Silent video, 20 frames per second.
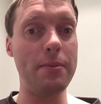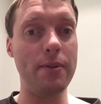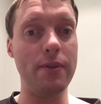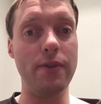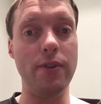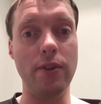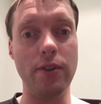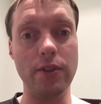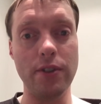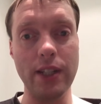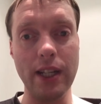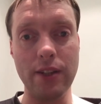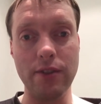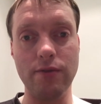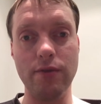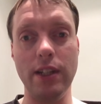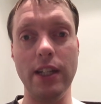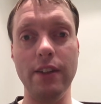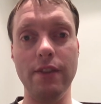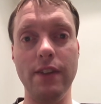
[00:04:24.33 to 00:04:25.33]
before, so that
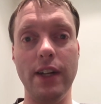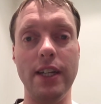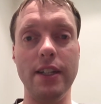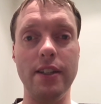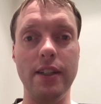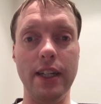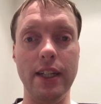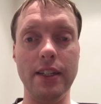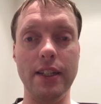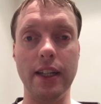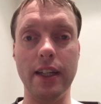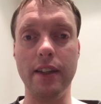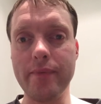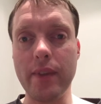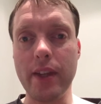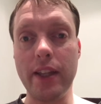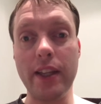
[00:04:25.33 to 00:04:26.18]
was really fascinating.